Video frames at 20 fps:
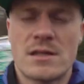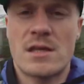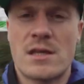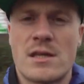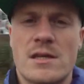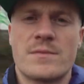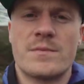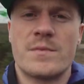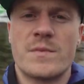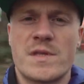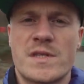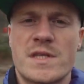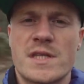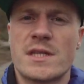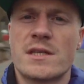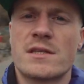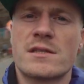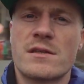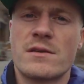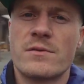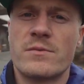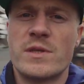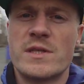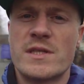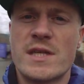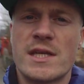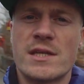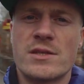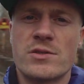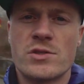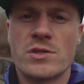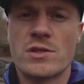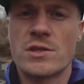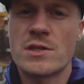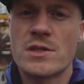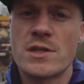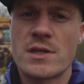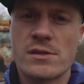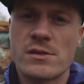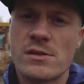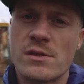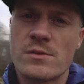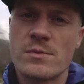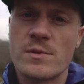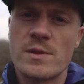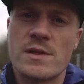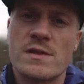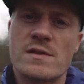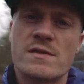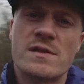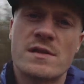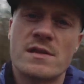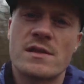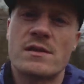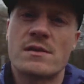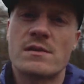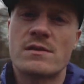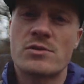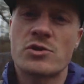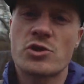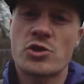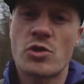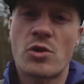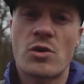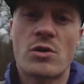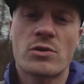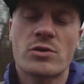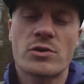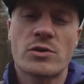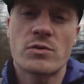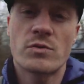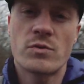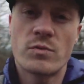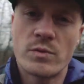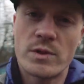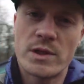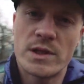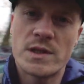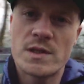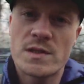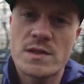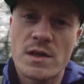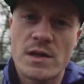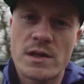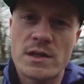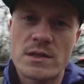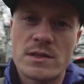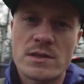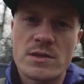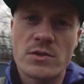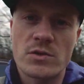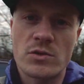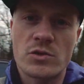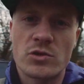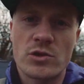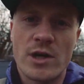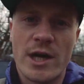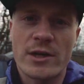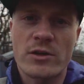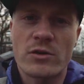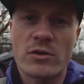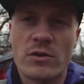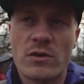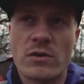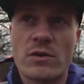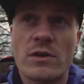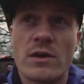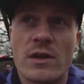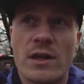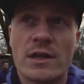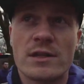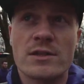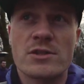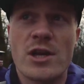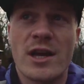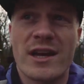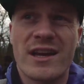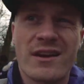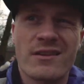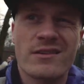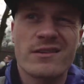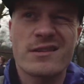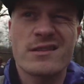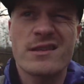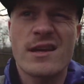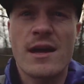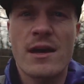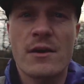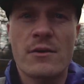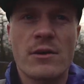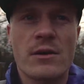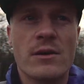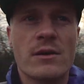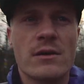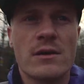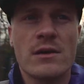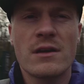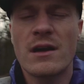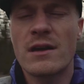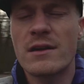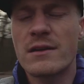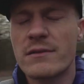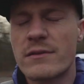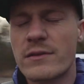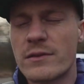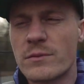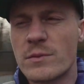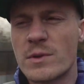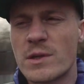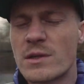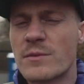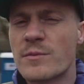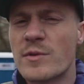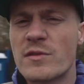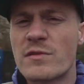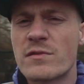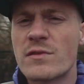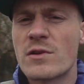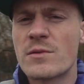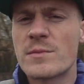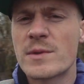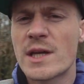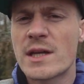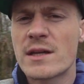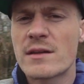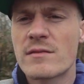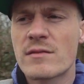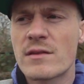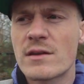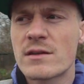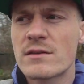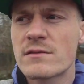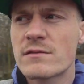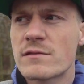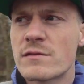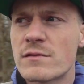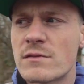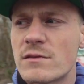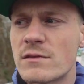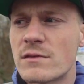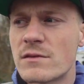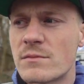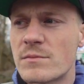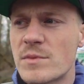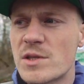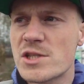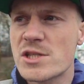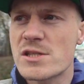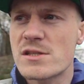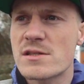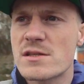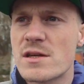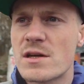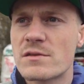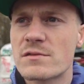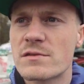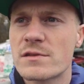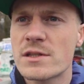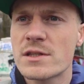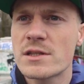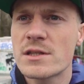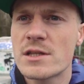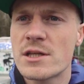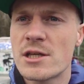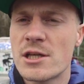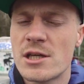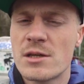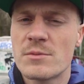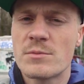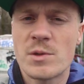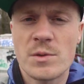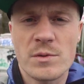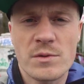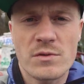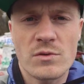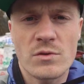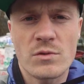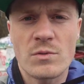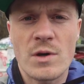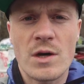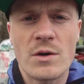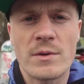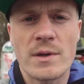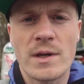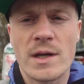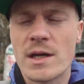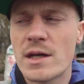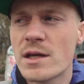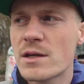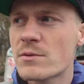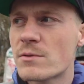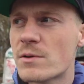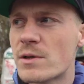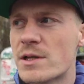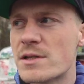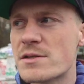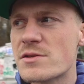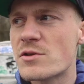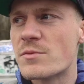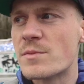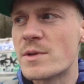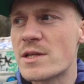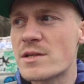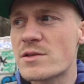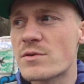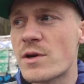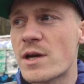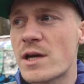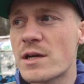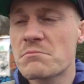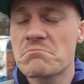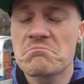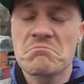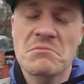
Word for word: Um, seeing as nobody's injured and nobody's in shock, we decided to crack on and check out this tower. I don't think we're going to be filming anything for Mission Selfie, but we thought while we're here, we're only two minutes away.